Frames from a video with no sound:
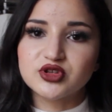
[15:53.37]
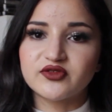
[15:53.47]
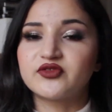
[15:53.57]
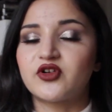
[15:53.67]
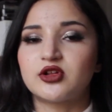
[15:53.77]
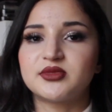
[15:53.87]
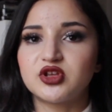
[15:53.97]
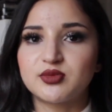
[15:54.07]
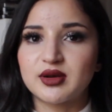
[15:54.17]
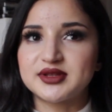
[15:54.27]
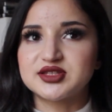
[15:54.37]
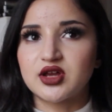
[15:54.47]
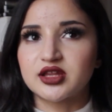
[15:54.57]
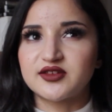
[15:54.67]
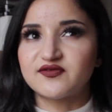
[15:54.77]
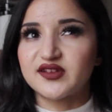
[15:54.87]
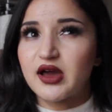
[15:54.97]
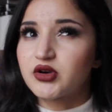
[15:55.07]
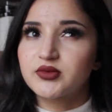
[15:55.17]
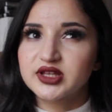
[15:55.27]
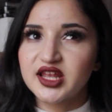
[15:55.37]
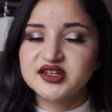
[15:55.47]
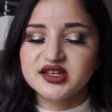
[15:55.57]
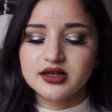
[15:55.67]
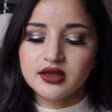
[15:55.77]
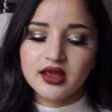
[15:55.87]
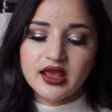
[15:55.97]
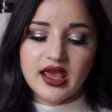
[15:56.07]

So if you follow me, you probably saw the flower one that I did,